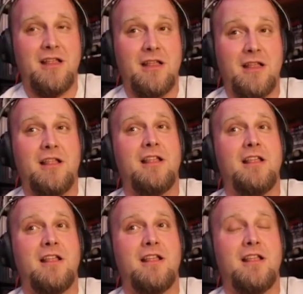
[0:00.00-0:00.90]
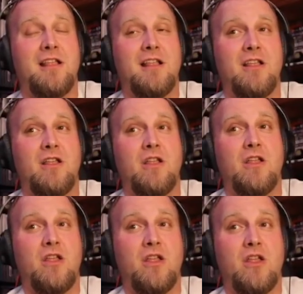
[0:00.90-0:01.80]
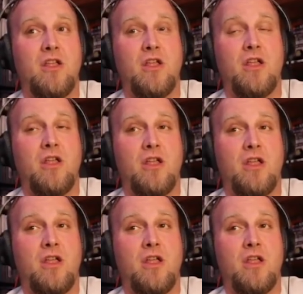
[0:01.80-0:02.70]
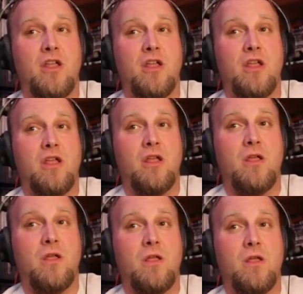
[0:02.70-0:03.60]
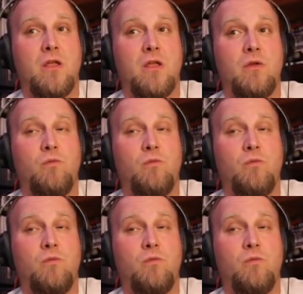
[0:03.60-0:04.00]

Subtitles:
The person shown says nothing.